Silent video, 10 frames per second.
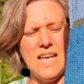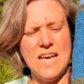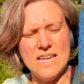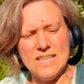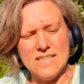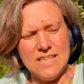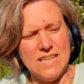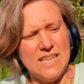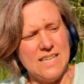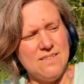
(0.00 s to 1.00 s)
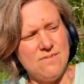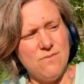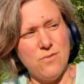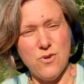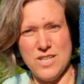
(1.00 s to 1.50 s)
had it in
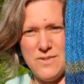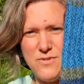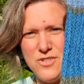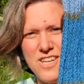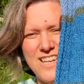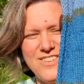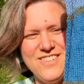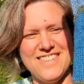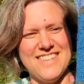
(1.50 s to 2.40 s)
four different colors,